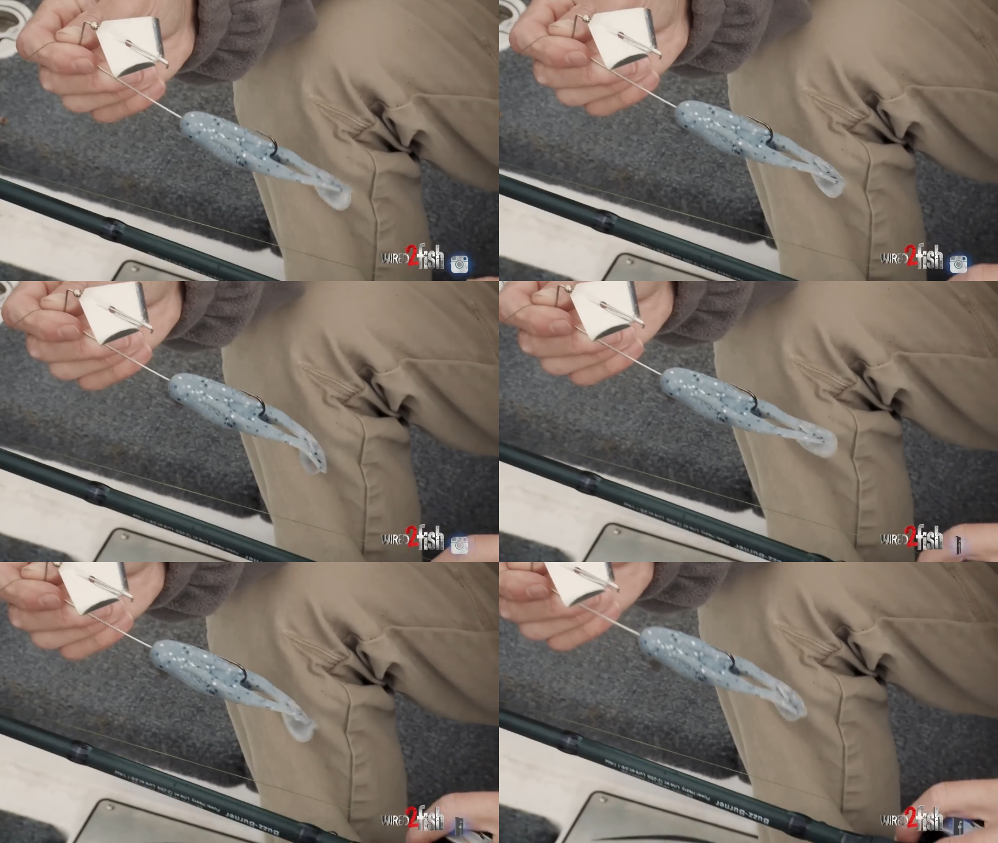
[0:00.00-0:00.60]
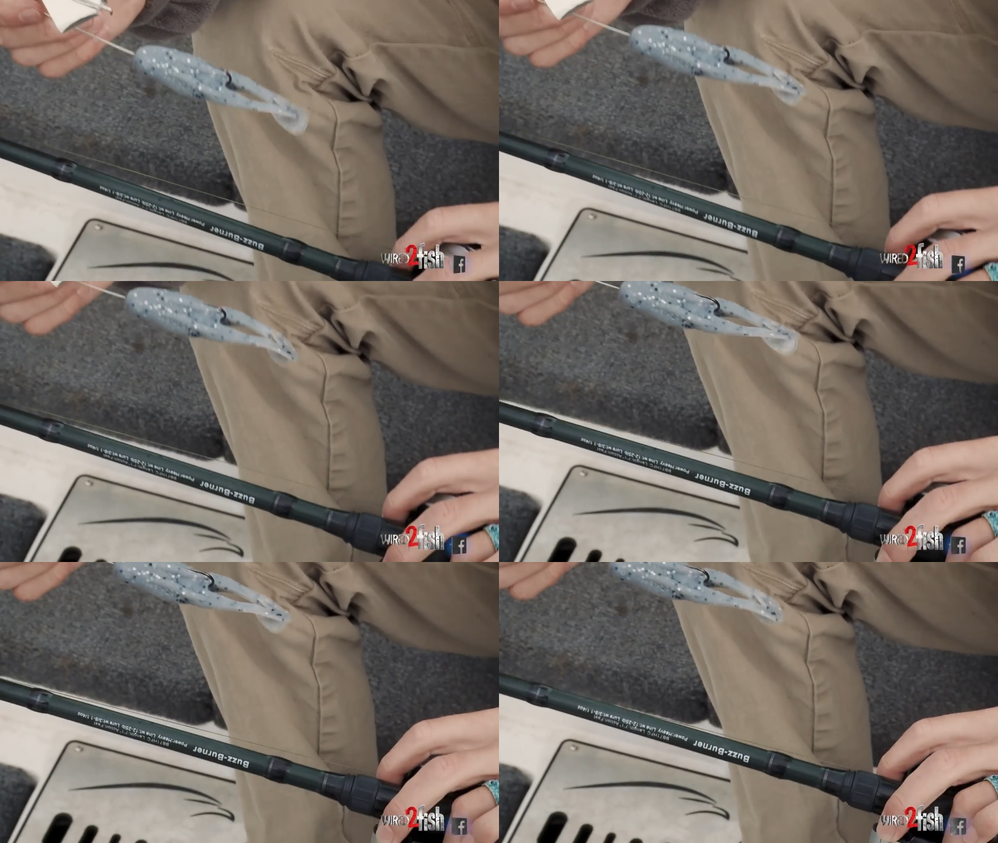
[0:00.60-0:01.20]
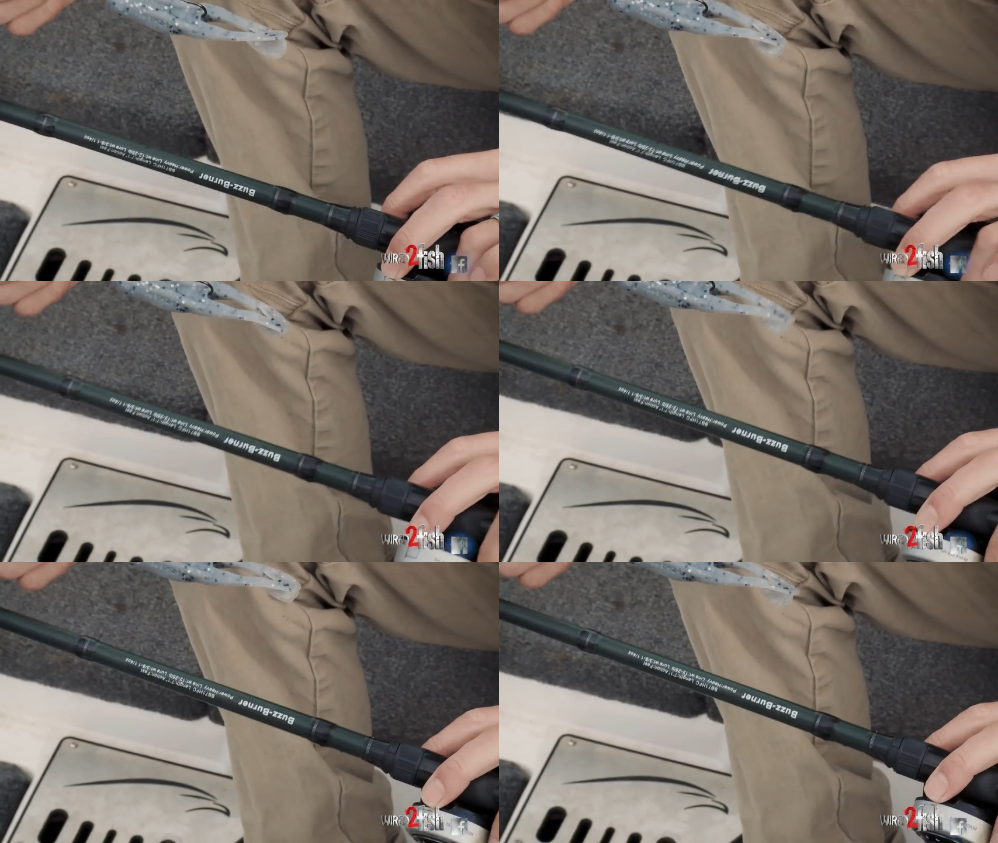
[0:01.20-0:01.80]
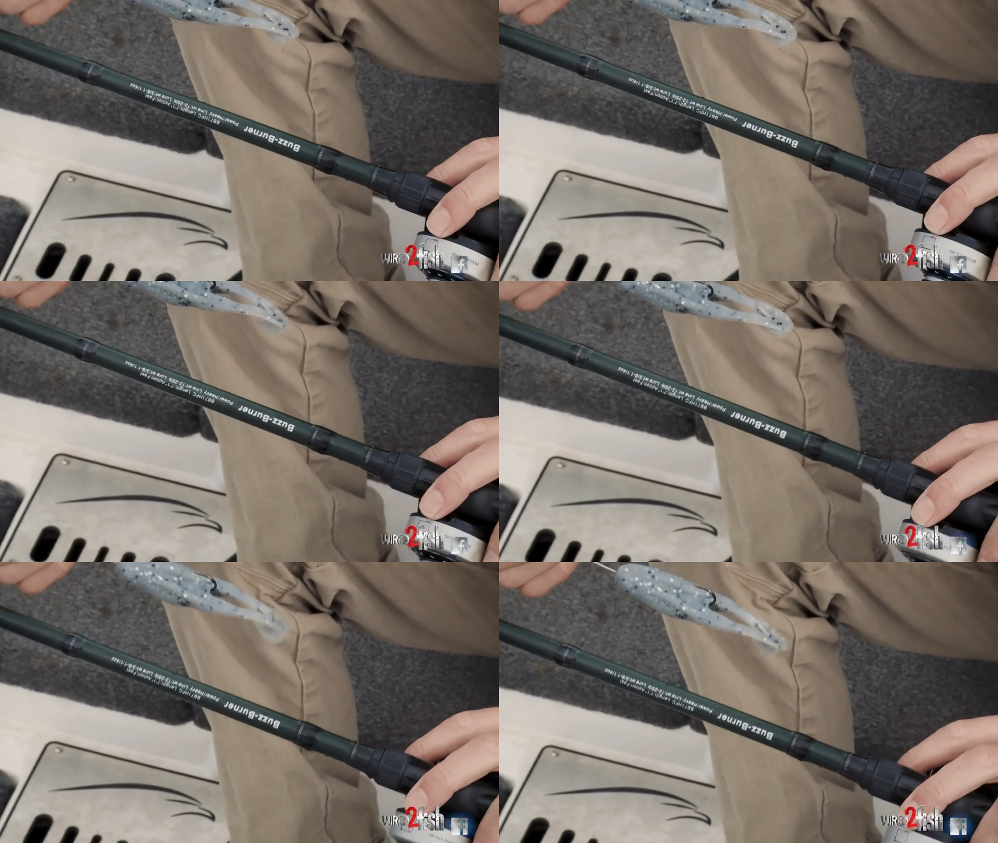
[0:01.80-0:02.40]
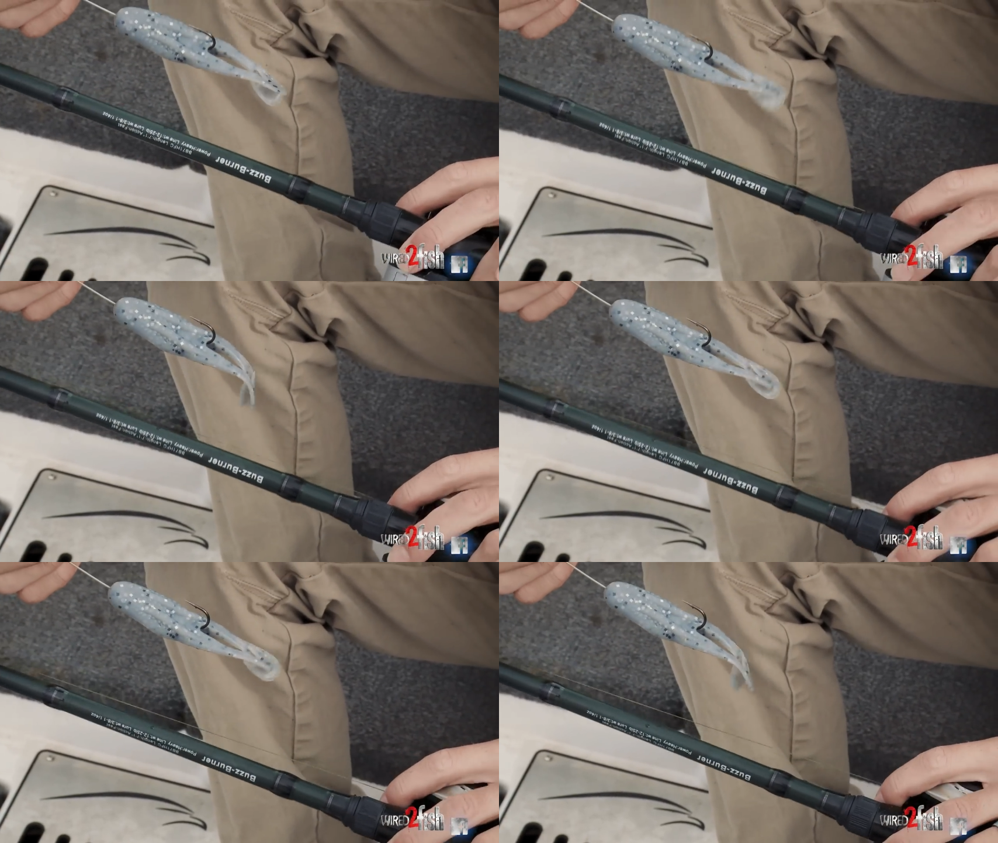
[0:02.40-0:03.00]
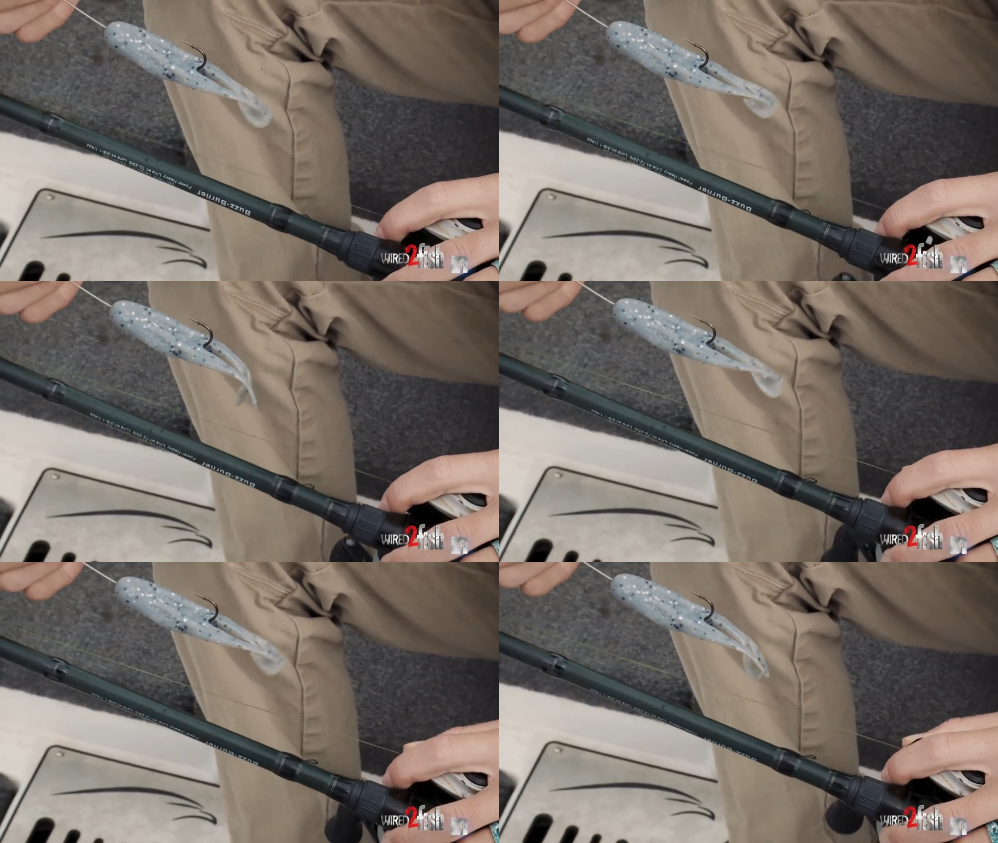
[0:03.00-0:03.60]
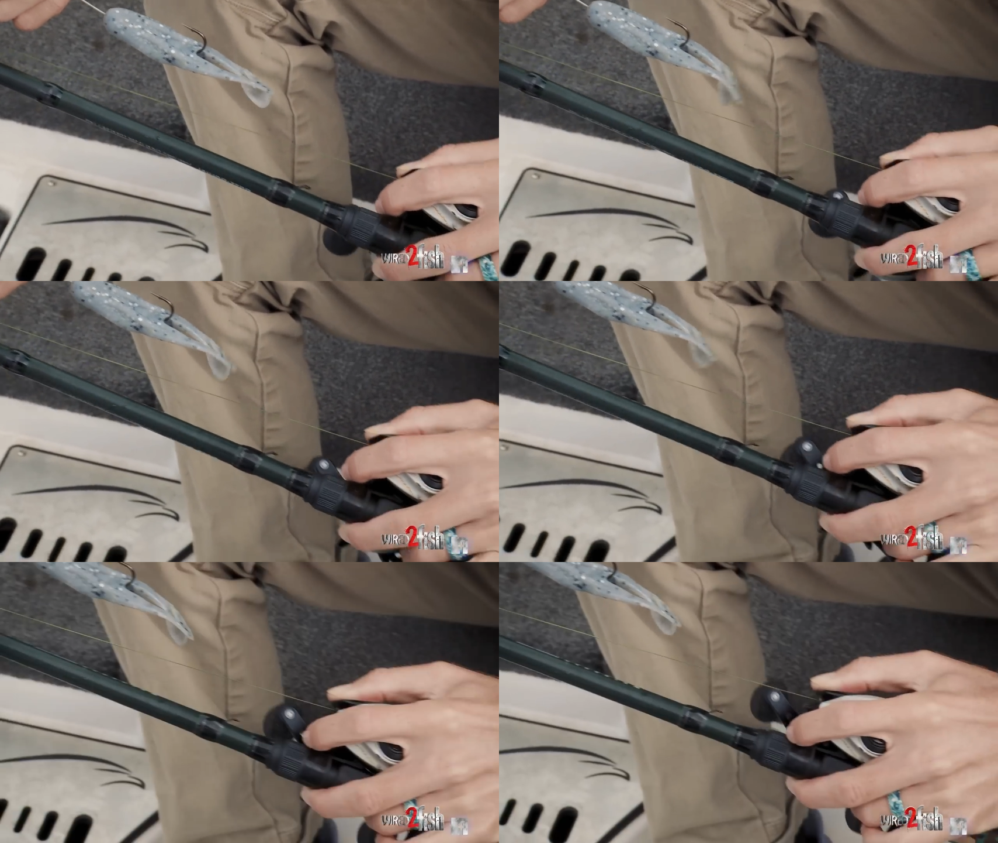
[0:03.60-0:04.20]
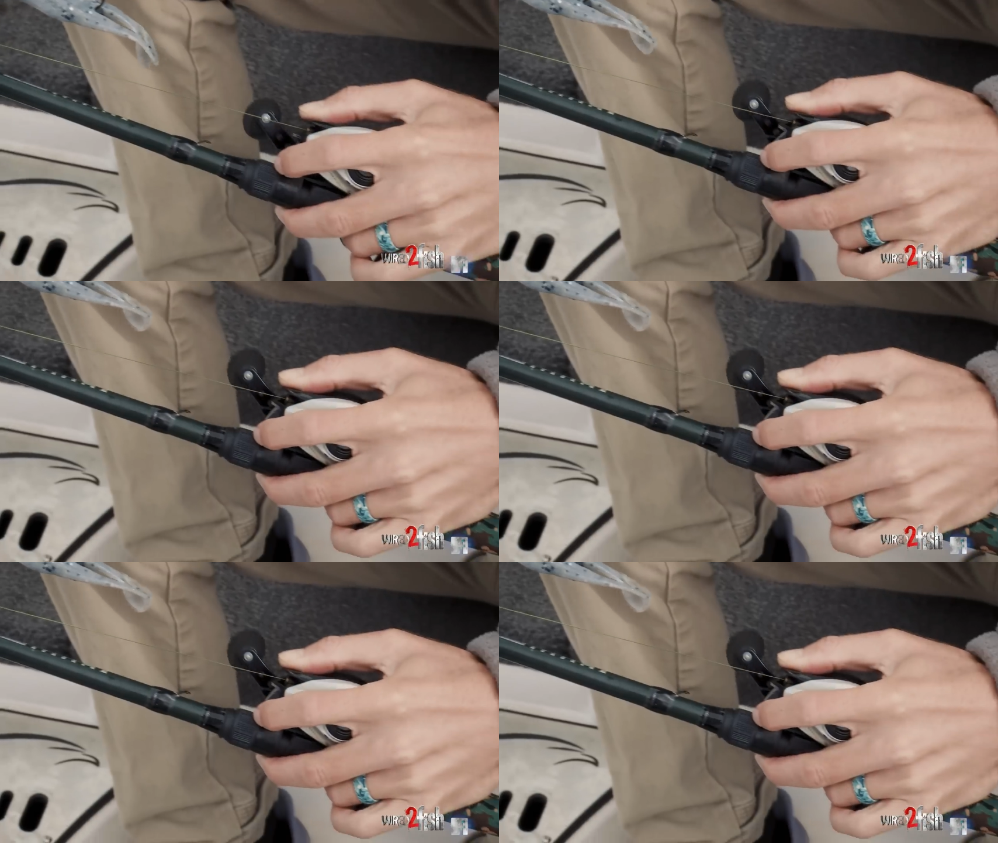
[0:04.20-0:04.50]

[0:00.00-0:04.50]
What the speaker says: [unreadable: no face in view]